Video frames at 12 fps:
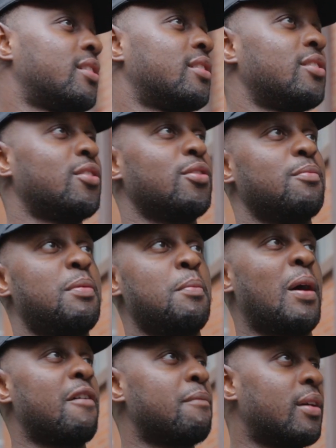People
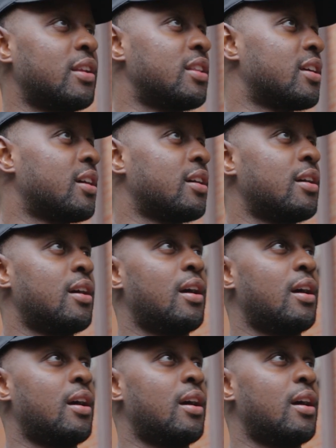have money there.